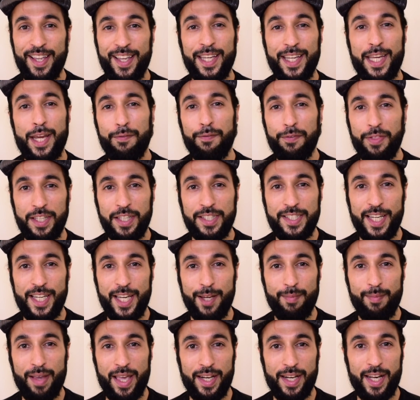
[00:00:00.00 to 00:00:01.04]
Give the
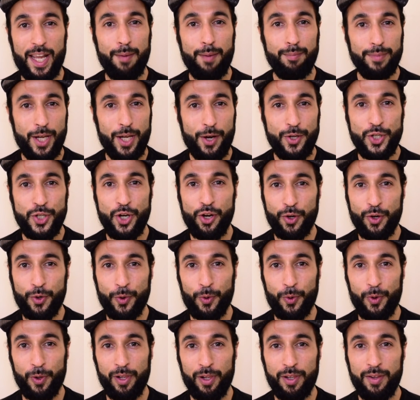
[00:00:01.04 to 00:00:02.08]
team at mDOJO a
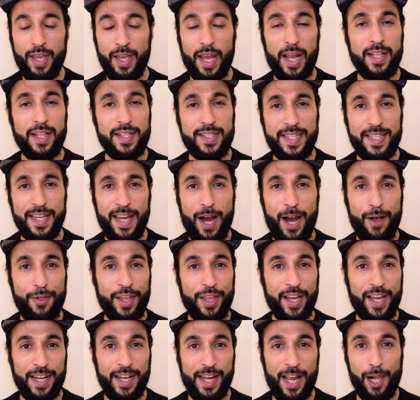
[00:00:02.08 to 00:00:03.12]
call and see how
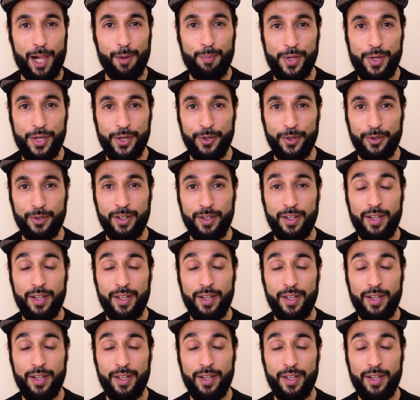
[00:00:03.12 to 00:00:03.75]
they can help you